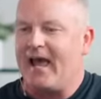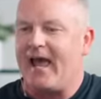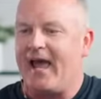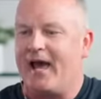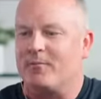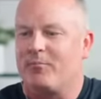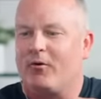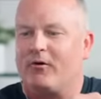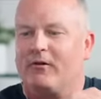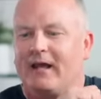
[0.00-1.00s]
and
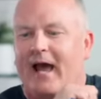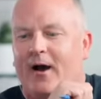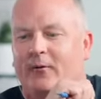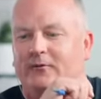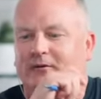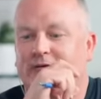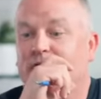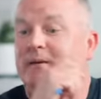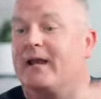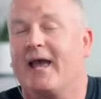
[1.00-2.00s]
pull out,
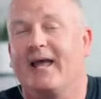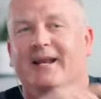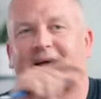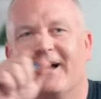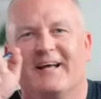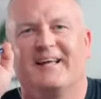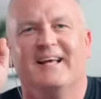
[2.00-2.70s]
excuse me, and uh,